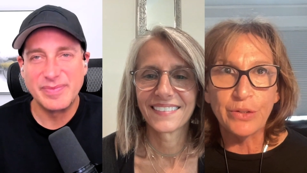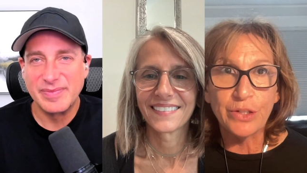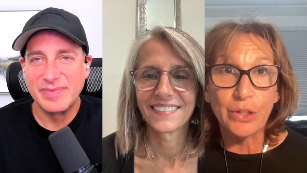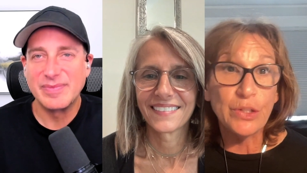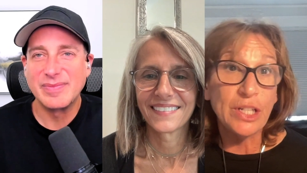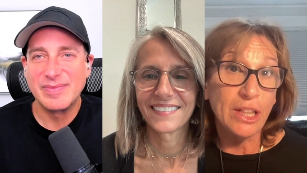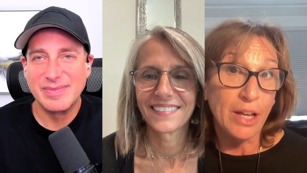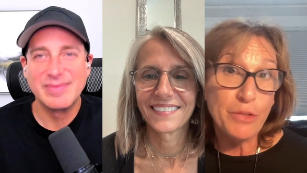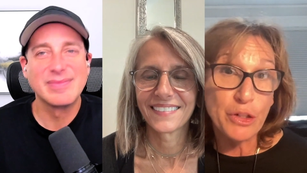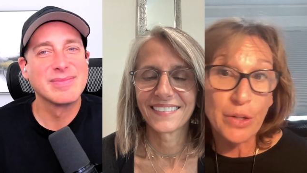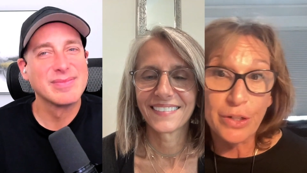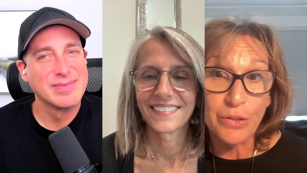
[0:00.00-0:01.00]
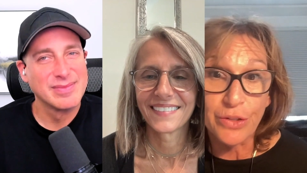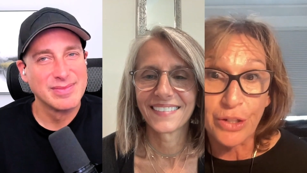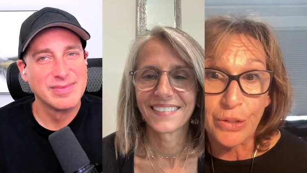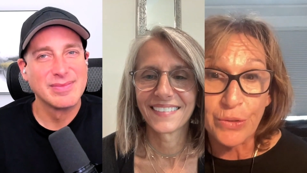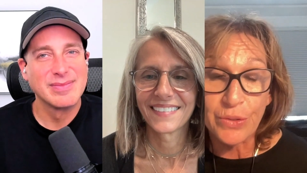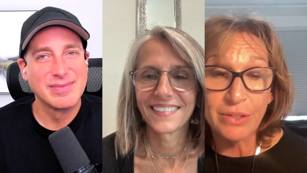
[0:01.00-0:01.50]
Speaker 1: Joe's. She loved Trader
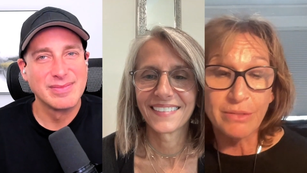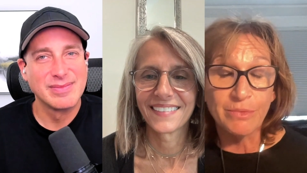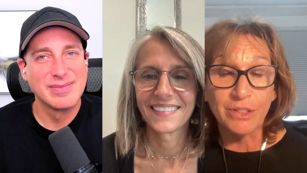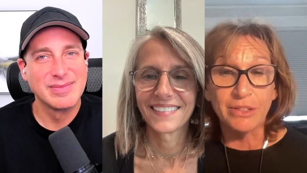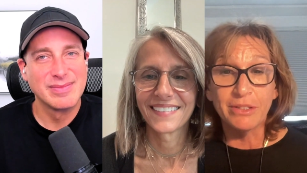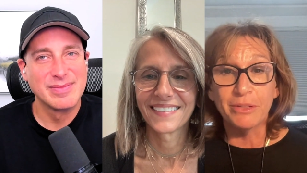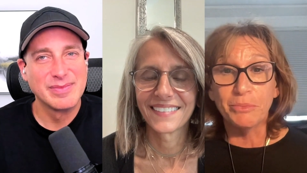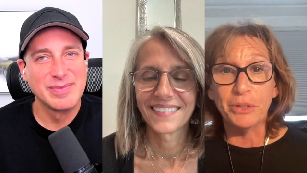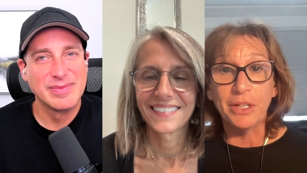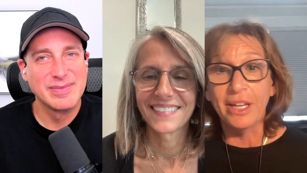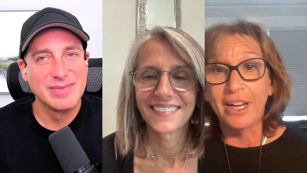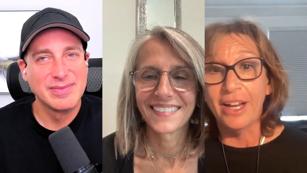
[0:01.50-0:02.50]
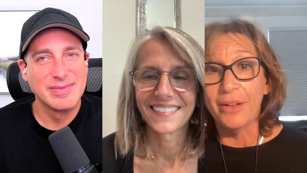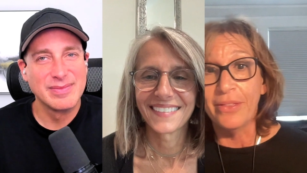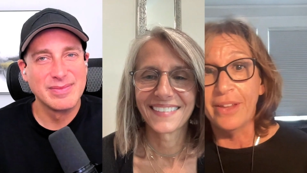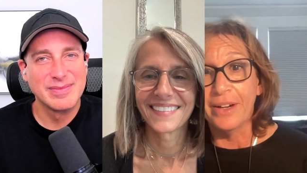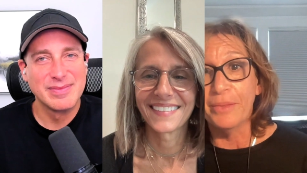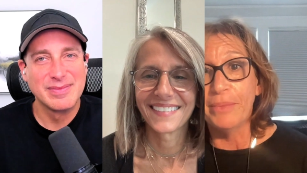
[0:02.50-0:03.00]
Joe's. Just putting it out
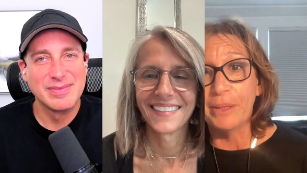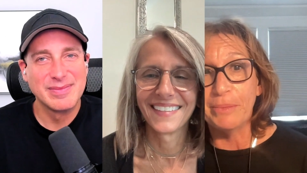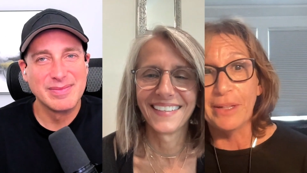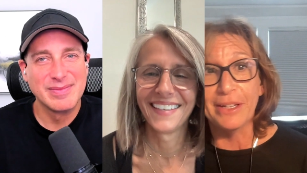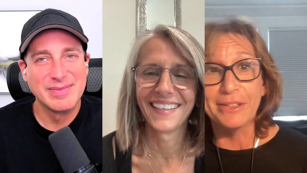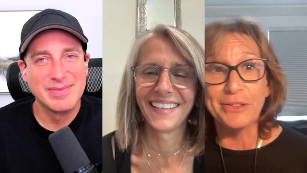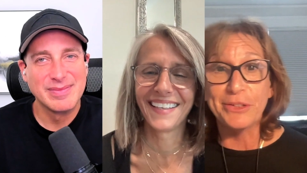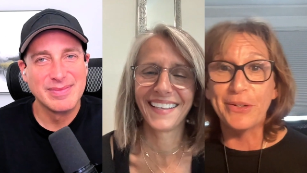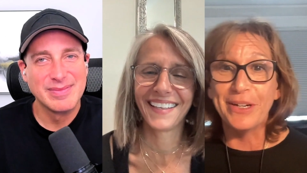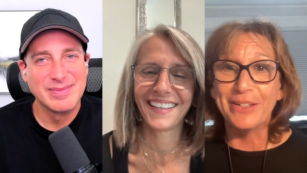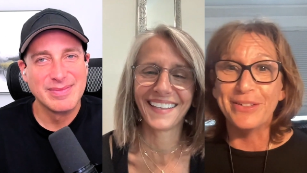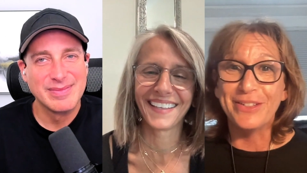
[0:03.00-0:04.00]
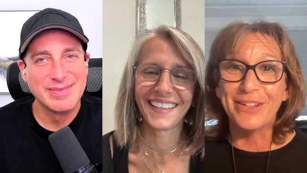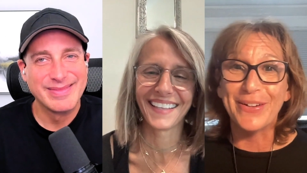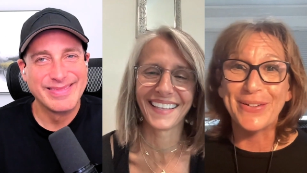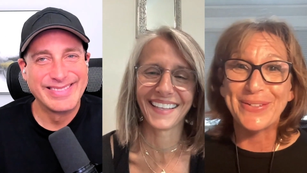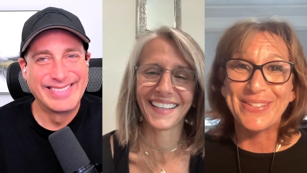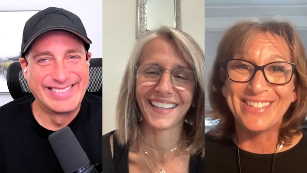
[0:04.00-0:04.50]
there. Big plug to Trader
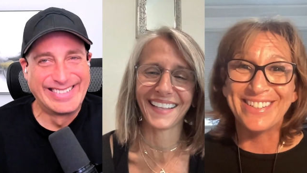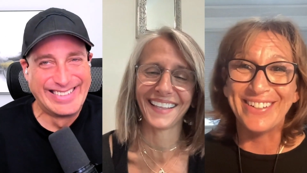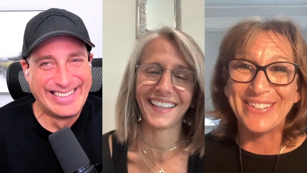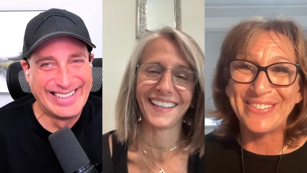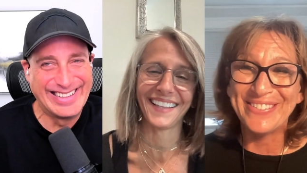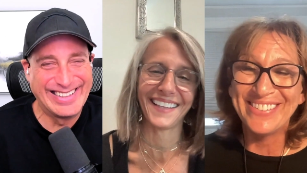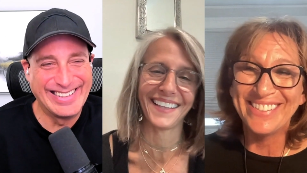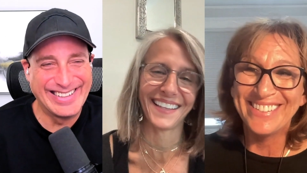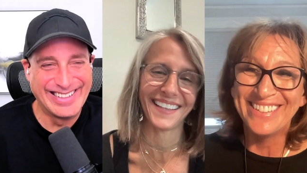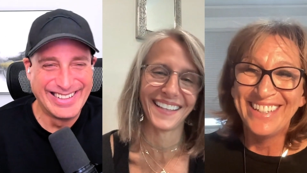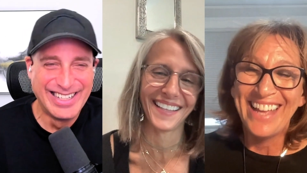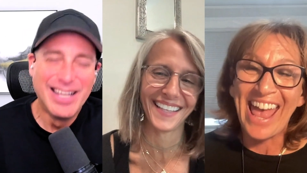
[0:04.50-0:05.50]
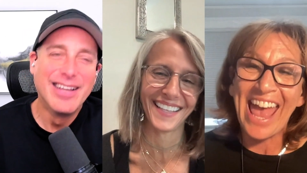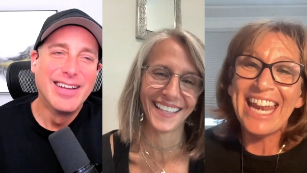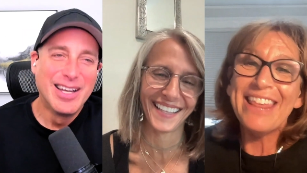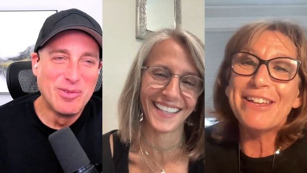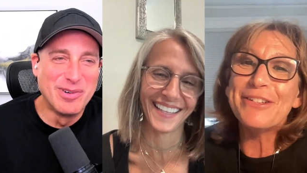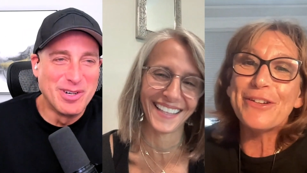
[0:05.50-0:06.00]
Joe's. So...
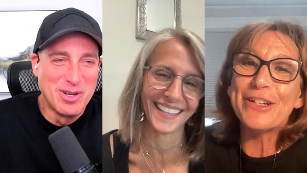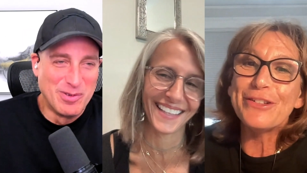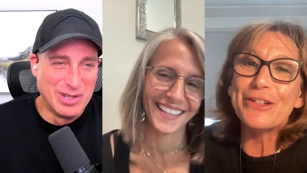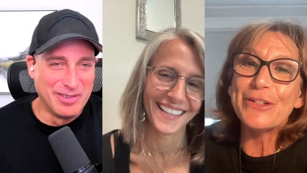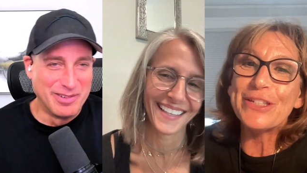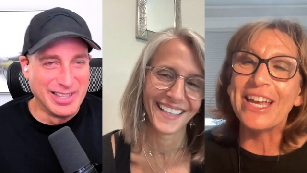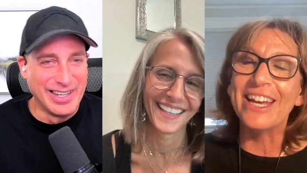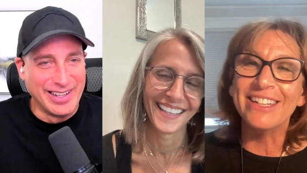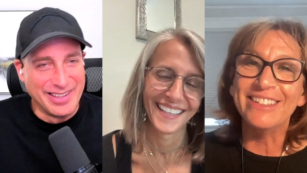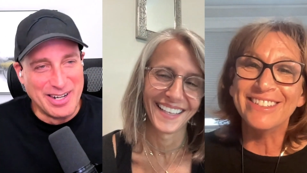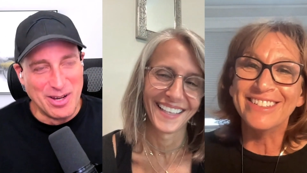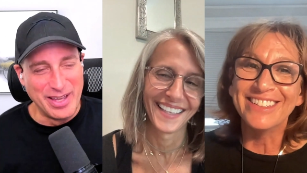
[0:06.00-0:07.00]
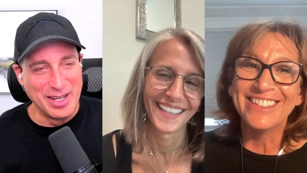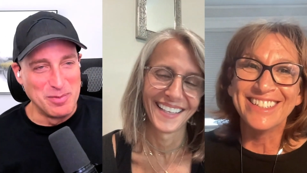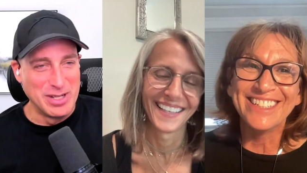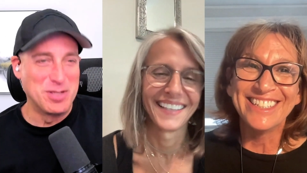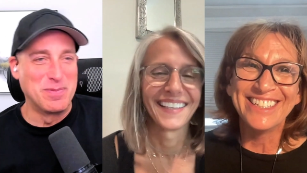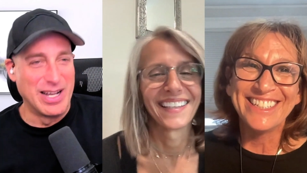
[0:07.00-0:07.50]
Speaker 2: We're letting them know they could
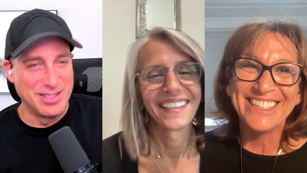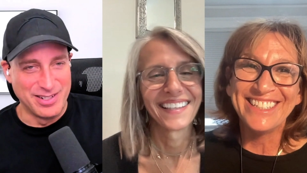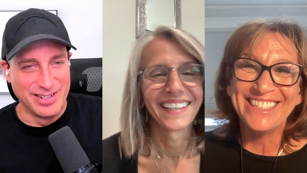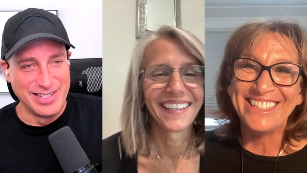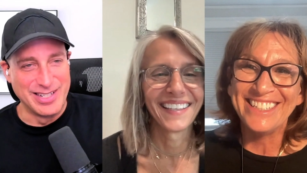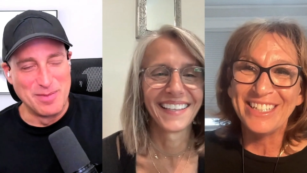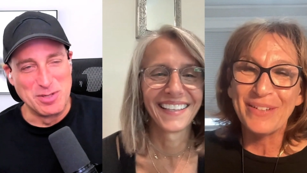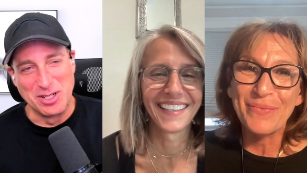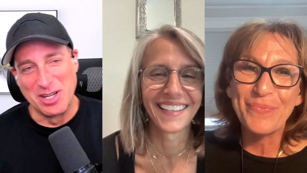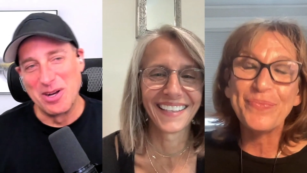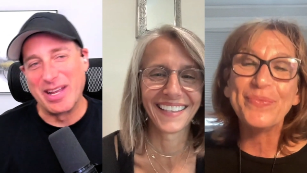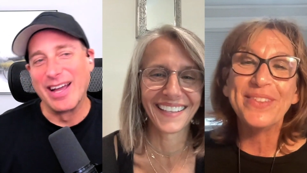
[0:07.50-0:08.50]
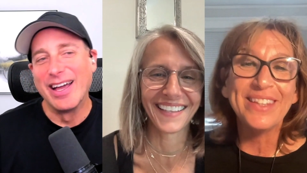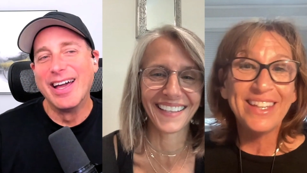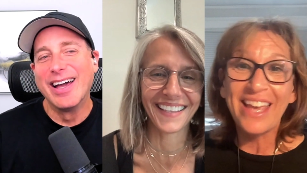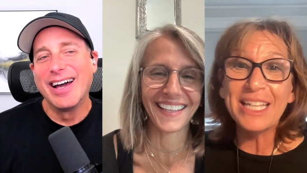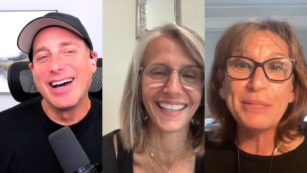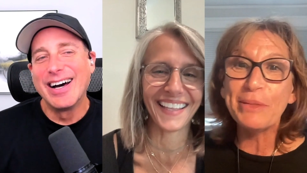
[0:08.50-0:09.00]
be a sponsor anytime soon. Okay.
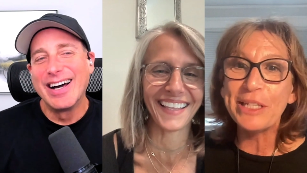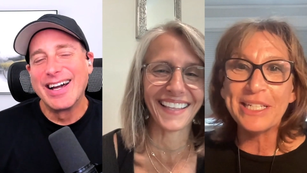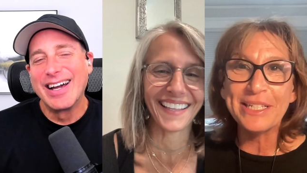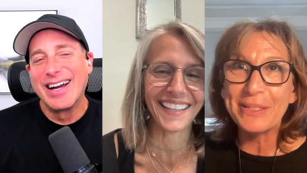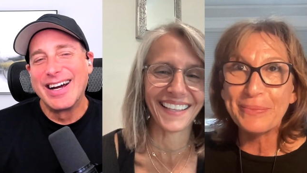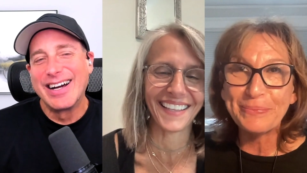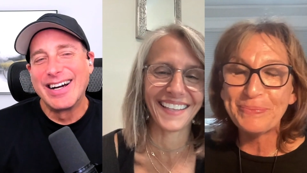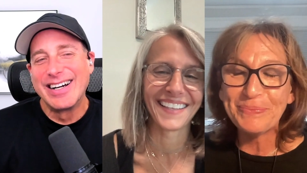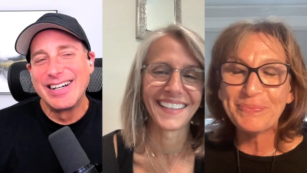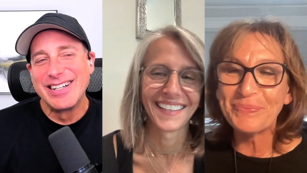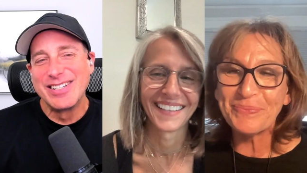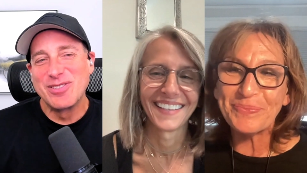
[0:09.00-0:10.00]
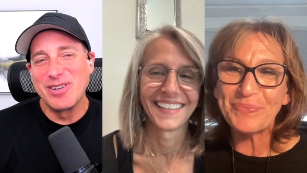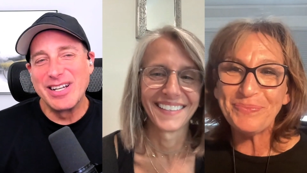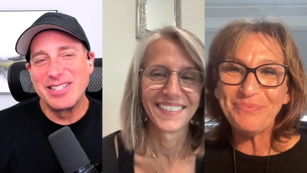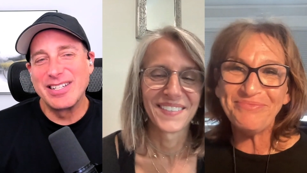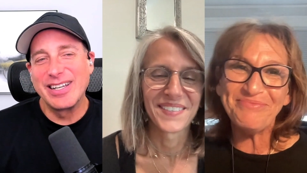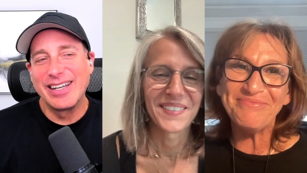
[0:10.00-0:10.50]
Speaker 1: Yes, please.
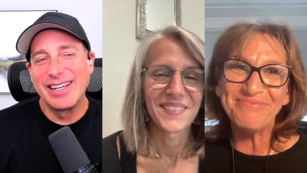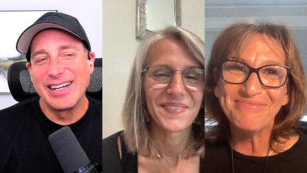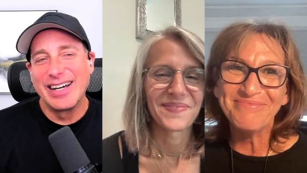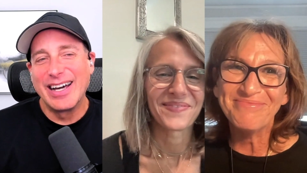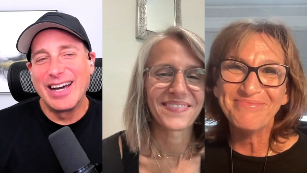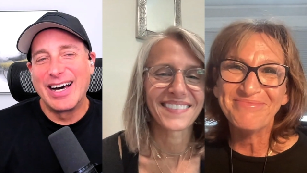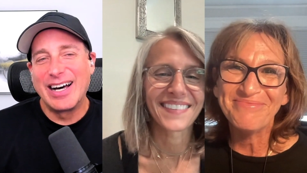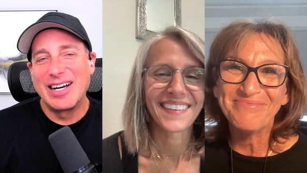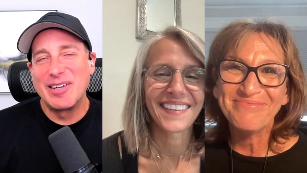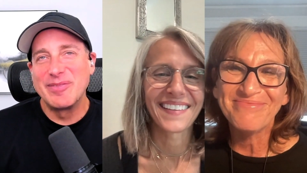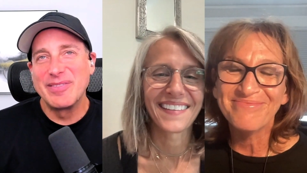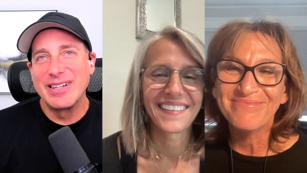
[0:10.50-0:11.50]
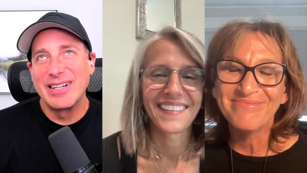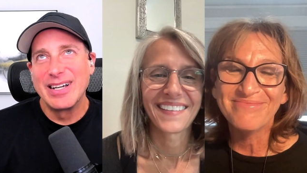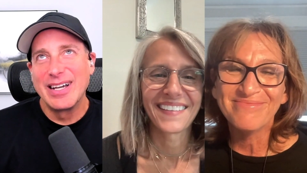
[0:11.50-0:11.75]
Speaker 2: Tracy, um,